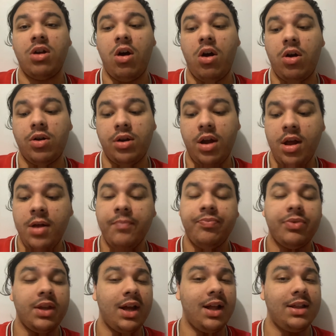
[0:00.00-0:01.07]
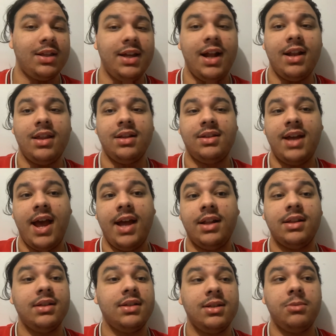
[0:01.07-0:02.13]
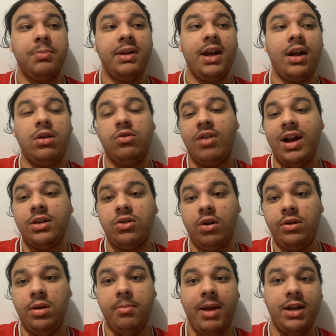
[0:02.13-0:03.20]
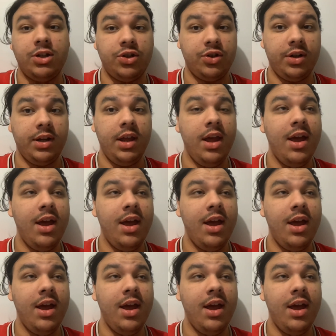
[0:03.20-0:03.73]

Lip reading: on. At the end of the day, this has been a great documentary,